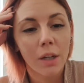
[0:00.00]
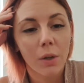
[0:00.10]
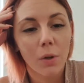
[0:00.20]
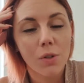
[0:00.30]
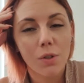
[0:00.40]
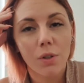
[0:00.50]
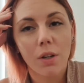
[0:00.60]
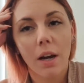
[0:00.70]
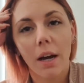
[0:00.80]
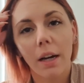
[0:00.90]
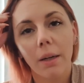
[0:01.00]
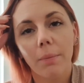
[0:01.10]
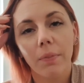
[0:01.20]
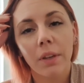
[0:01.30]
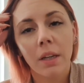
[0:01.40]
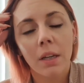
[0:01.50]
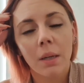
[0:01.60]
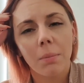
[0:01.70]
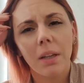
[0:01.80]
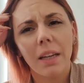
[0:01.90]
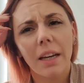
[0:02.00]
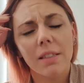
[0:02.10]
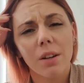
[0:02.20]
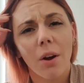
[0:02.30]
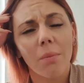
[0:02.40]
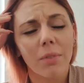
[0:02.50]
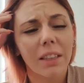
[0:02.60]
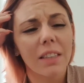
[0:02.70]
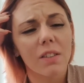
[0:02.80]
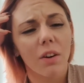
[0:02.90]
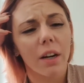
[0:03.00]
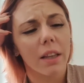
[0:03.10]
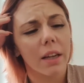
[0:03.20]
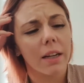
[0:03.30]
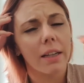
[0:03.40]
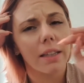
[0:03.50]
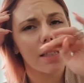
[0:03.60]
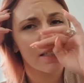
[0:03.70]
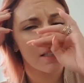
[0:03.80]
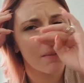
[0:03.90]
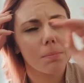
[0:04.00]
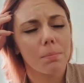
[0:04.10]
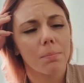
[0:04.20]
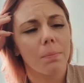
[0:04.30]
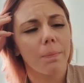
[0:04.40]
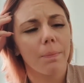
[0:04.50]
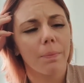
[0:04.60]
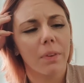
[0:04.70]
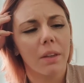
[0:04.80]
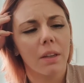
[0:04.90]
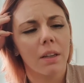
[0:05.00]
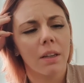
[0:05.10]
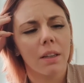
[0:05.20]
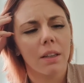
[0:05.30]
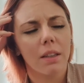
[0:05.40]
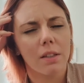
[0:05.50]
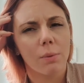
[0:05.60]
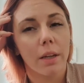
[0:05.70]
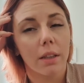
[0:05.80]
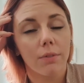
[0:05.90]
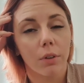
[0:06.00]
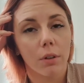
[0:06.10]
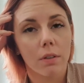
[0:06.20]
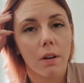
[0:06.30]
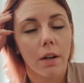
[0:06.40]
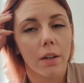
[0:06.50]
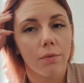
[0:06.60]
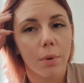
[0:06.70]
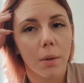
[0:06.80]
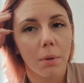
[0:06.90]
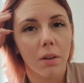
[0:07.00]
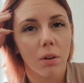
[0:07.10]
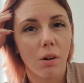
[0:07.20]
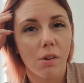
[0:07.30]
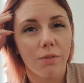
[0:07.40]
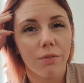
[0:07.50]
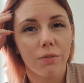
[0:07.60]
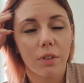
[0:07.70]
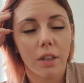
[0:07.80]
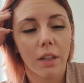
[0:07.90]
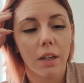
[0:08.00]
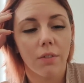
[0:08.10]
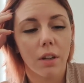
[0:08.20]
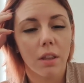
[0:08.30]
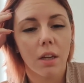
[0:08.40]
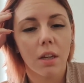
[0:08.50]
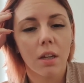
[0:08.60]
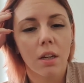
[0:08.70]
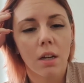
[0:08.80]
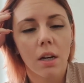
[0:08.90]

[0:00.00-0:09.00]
go to. So I'm really sorry that it's, this weekly vlog's kind of been a bit off and everything,